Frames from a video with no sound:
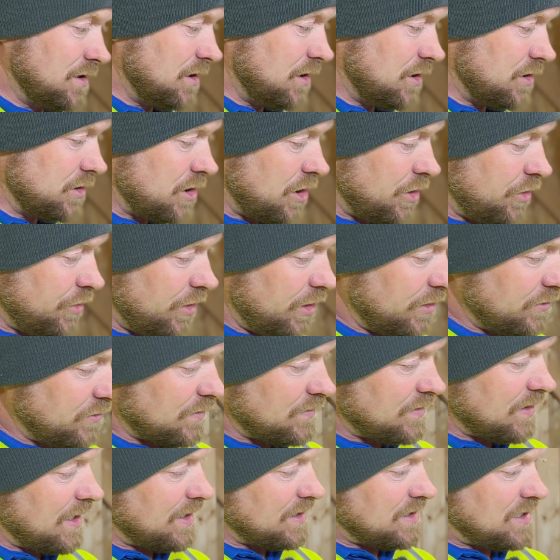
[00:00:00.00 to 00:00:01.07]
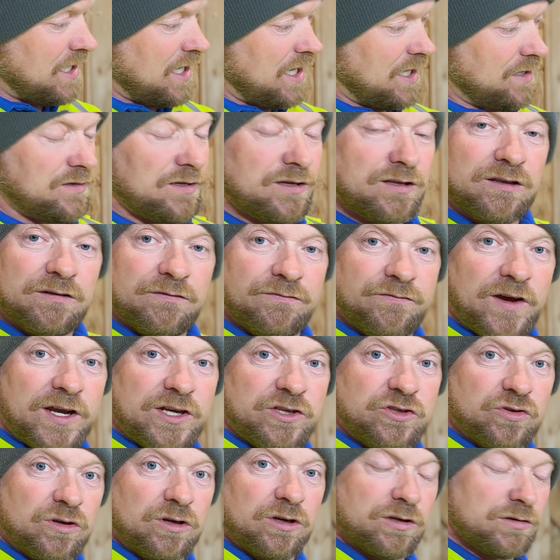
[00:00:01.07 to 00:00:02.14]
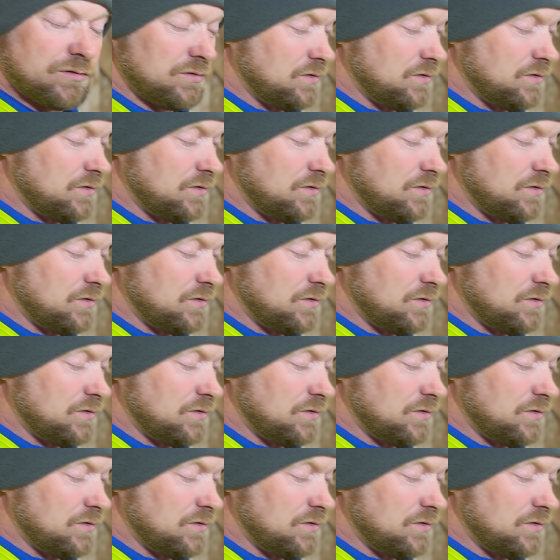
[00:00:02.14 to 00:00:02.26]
because 9 times out of 10, the fascia